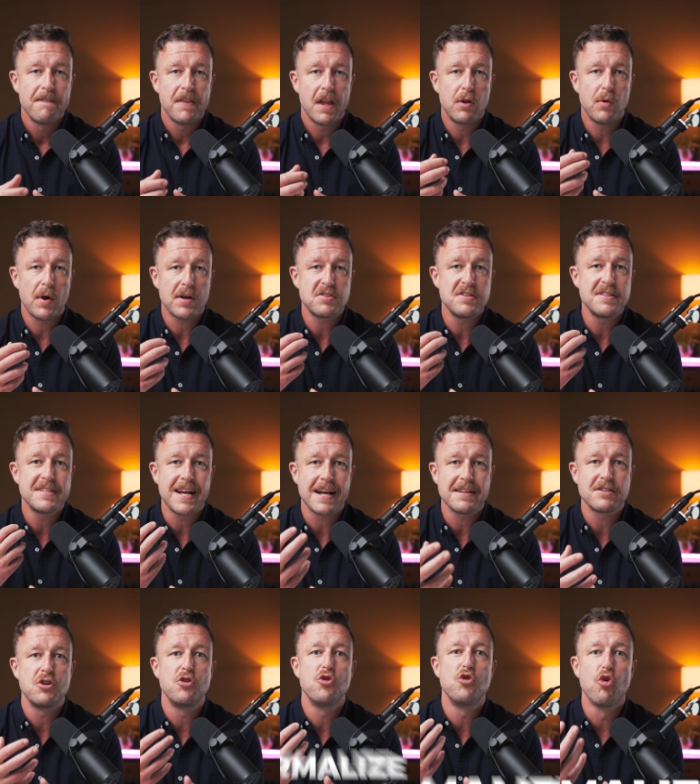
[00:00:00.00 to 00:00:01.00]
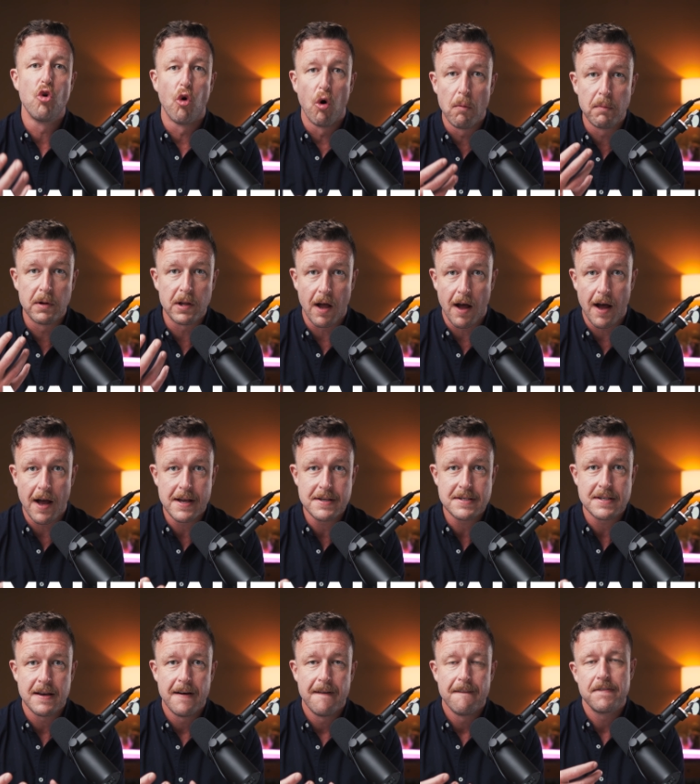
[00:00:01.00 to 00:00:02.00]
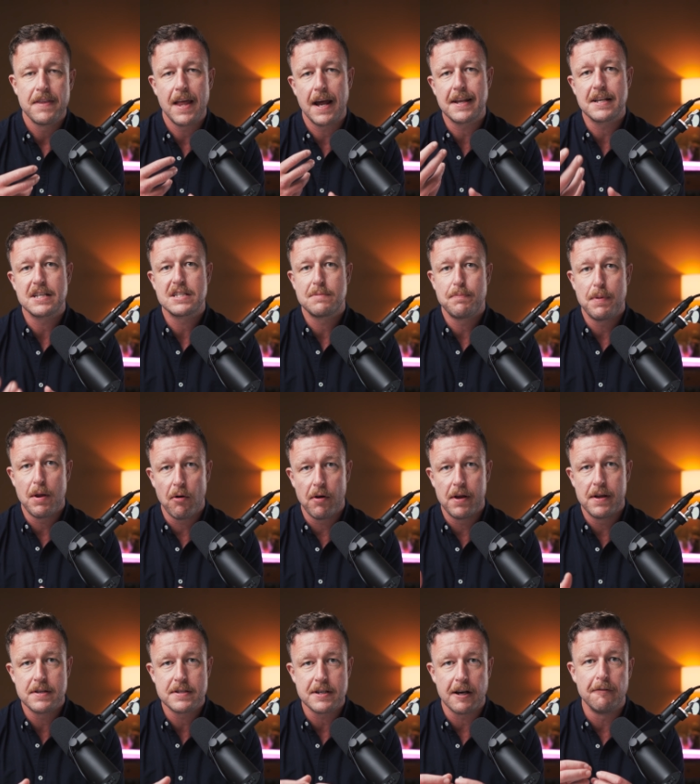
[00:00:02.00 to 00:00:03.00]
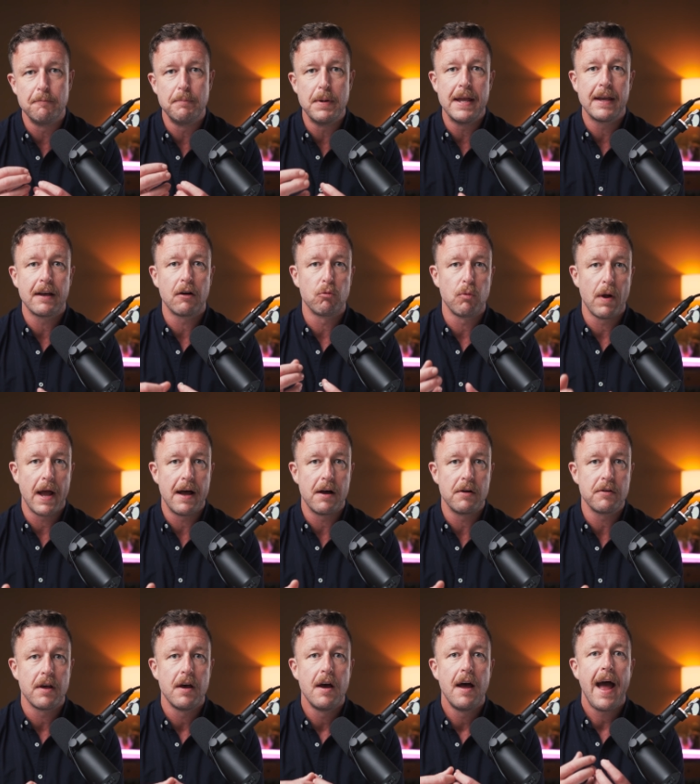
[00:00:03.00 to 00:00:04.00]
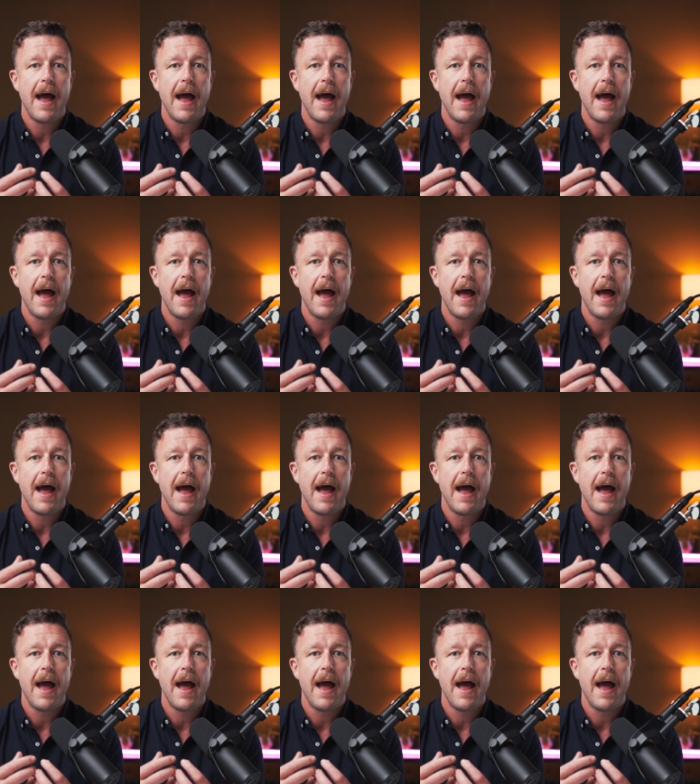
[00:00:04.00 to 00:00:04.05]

And you actually start to normalize that experience of being around